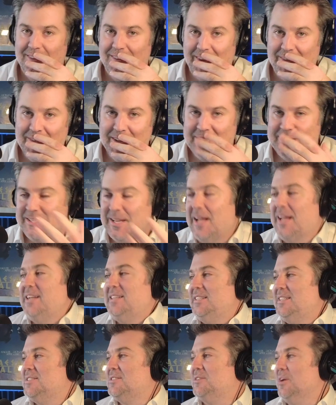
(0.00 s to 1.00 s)
I mean, I
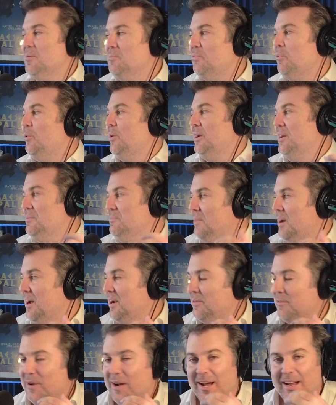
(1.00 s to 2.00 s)
guess at some point it
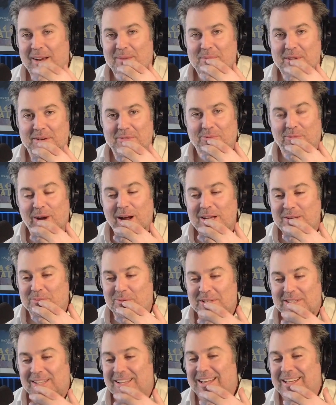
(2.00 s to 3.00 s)
might, right? I mean, if rates
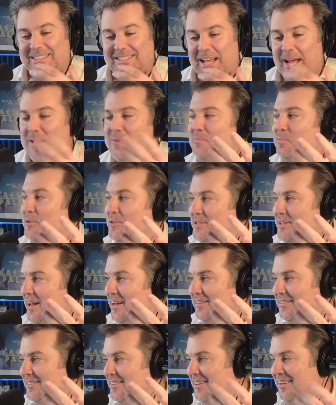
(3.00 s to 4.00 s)
went to like
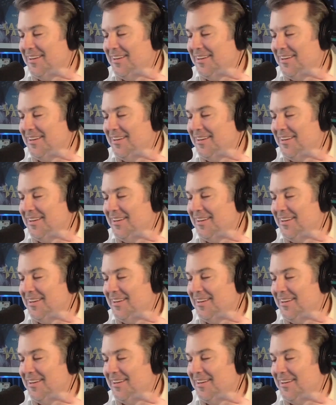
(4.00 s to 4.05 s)
10%,